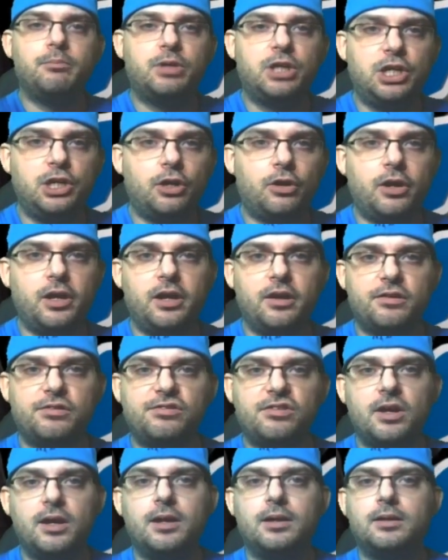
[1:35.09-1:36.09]

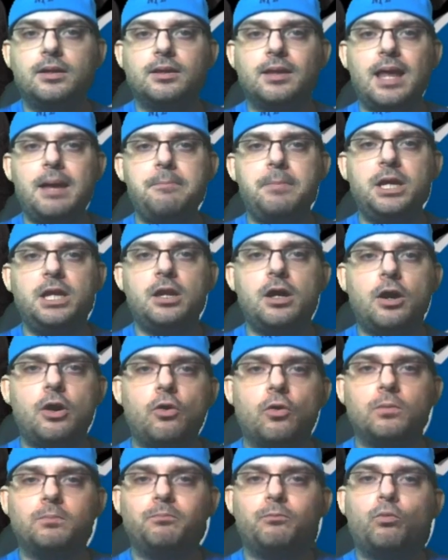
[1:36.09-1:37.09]
curious. Let me
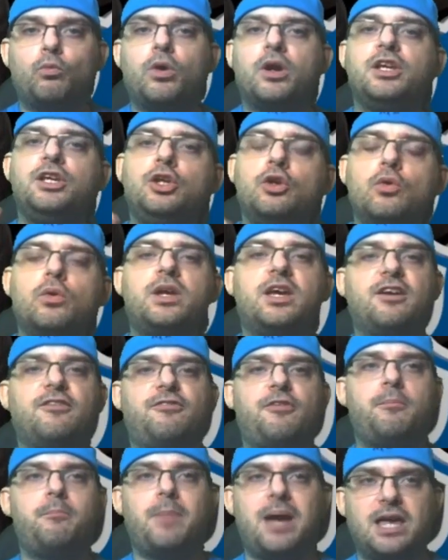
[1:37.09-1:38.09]
know what you
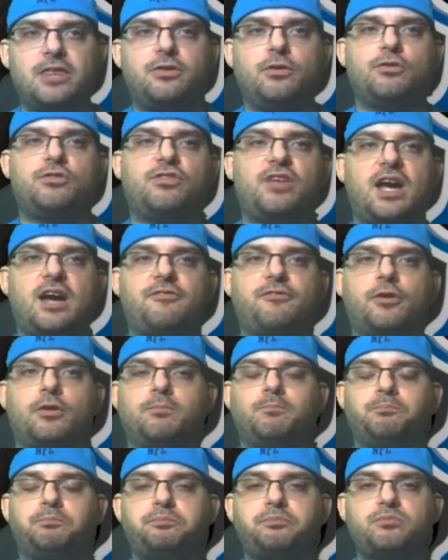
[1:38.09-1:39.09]
give Matthew Stafford.
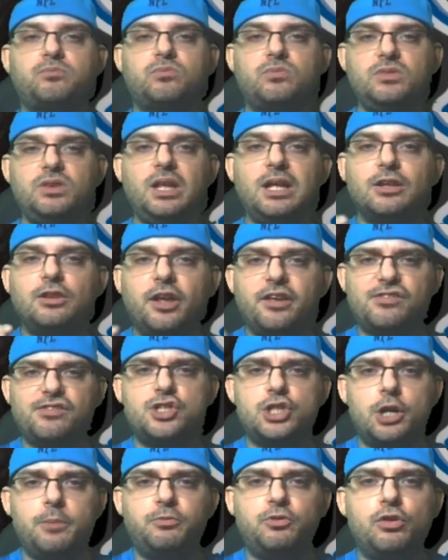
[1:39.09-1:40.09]
Let's
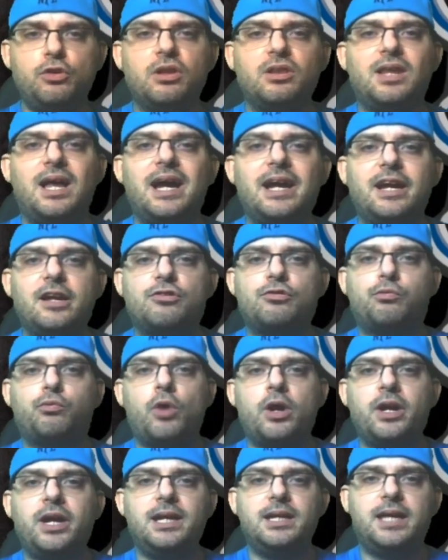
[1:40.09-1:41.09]
jump to the Lions
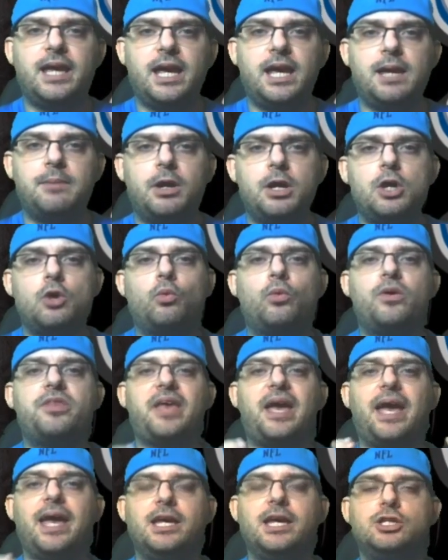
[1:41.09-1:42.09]
running game with
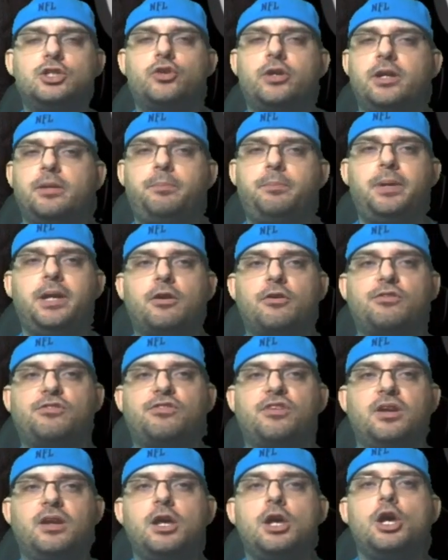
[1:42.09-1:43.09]
Adrian
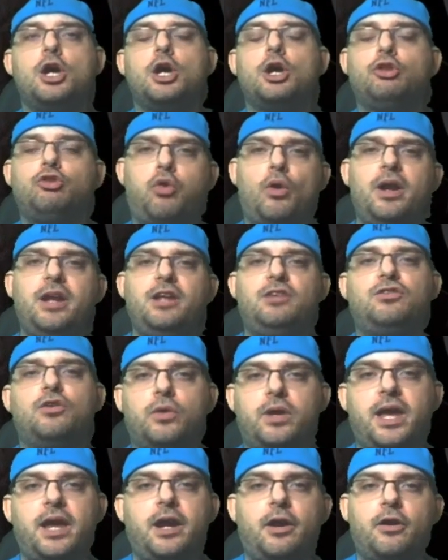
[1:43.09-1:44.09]
Peterson. 22
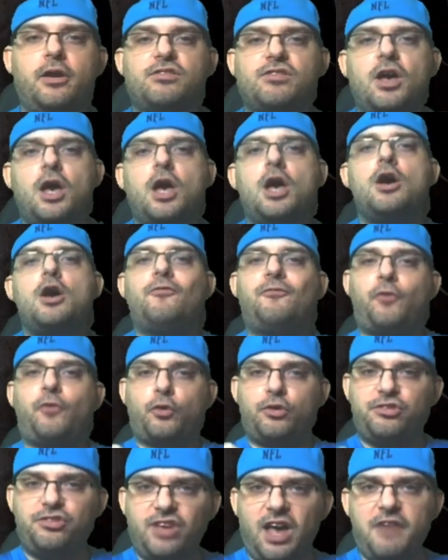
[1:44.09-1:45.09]
carries
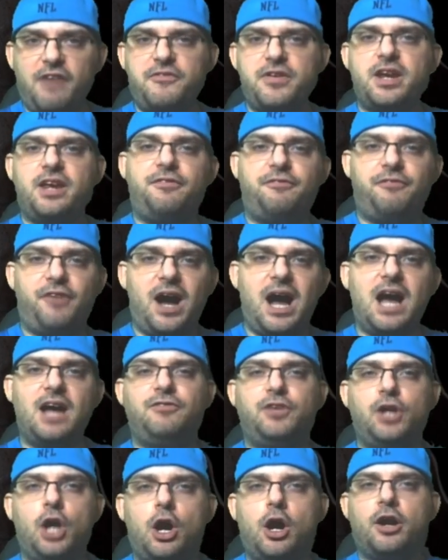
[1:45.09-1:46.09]
for
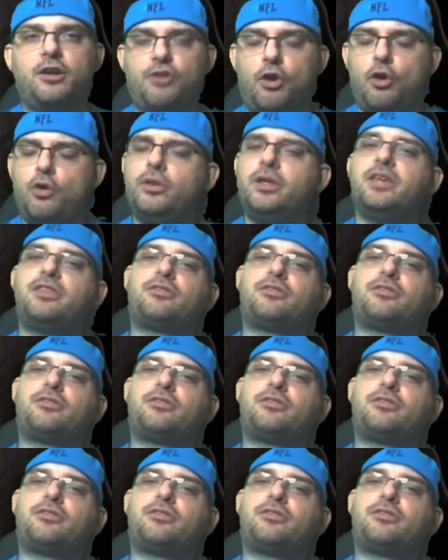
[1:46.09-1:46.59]
75 yards, only